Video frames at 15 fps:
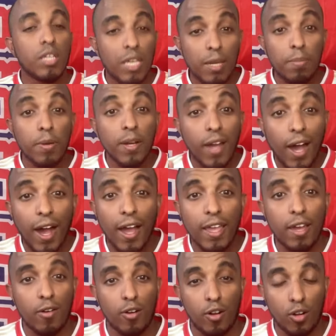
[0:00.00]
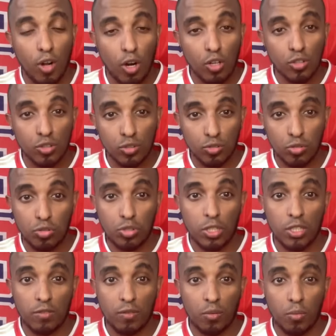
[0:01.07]
keep an eye out on Arsenal's
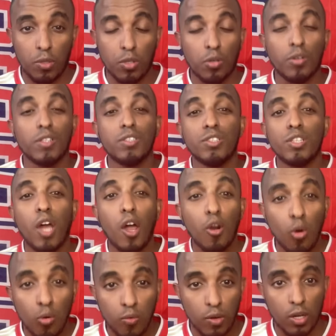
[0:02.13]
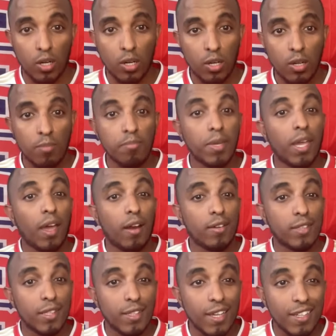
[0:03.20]
transfer window. It's not over. Mikel
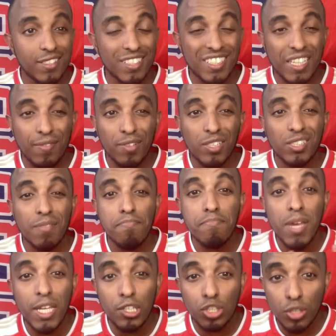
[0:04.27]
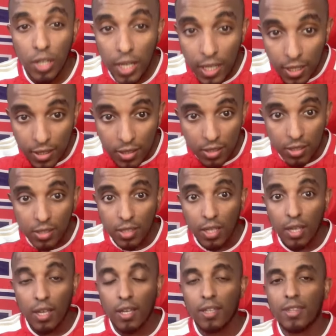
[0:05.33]
Arteta has just given us a major hint
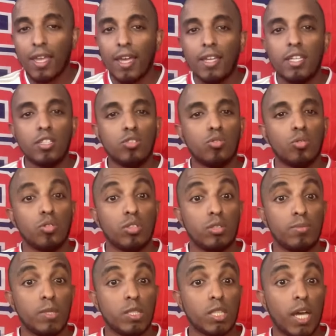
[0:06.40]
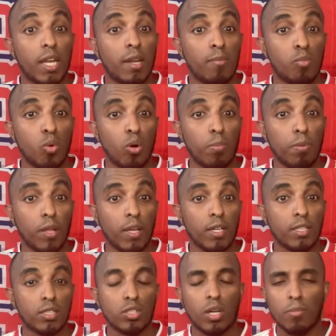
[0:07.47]
that he's going to be signing more
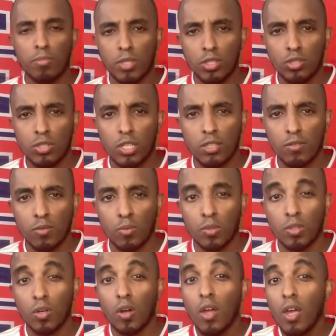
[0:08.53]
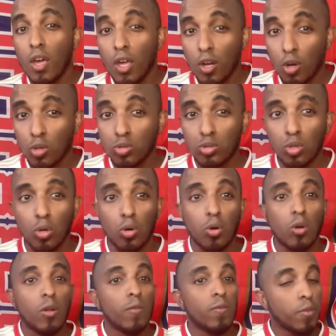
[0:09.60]
players come this transfer window. And also,
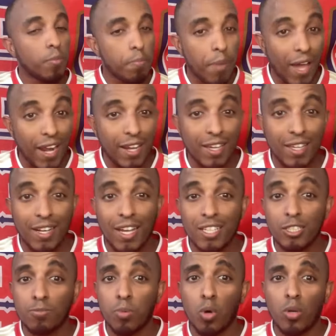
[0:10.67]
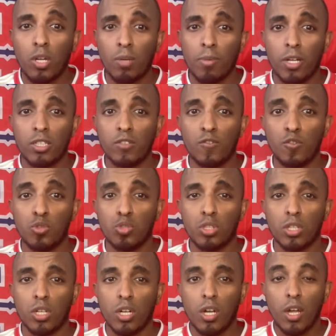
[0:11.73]
Balogun has spoken about his
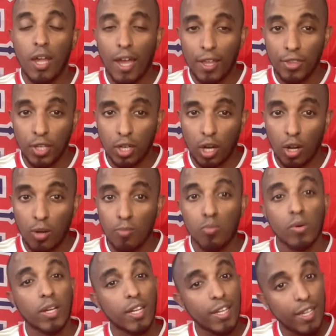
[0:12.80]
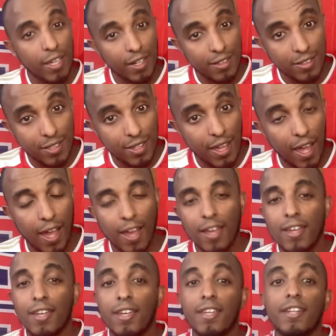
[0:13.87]
future at the club. We're going to get into that.
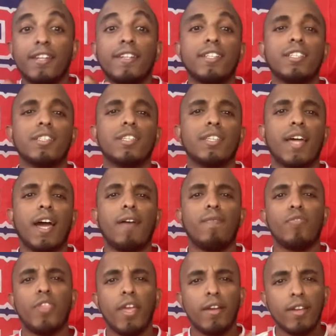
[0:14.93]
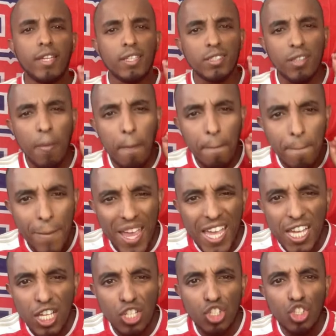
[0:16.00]
In addition to that, there is a
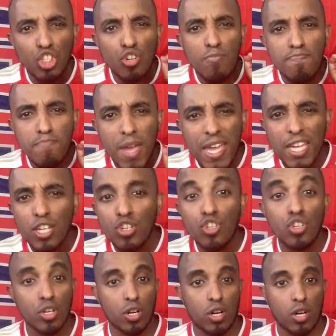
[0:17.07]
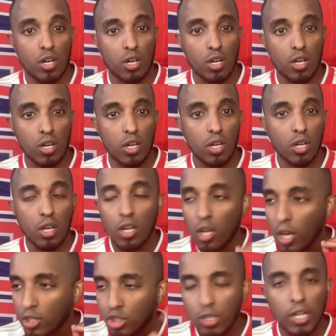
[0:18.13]
major, major
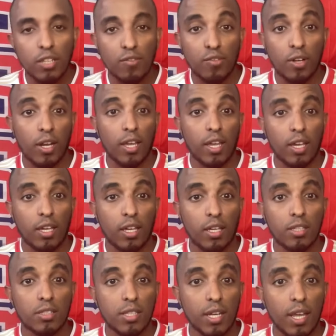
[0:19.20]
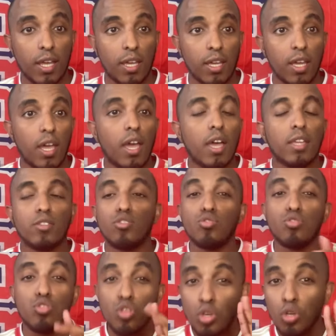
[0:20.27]
transfer link today to
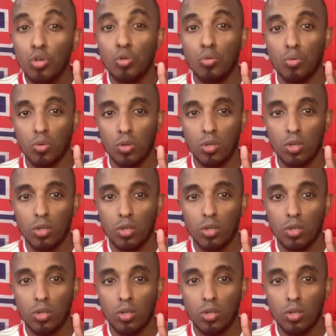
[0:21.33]
two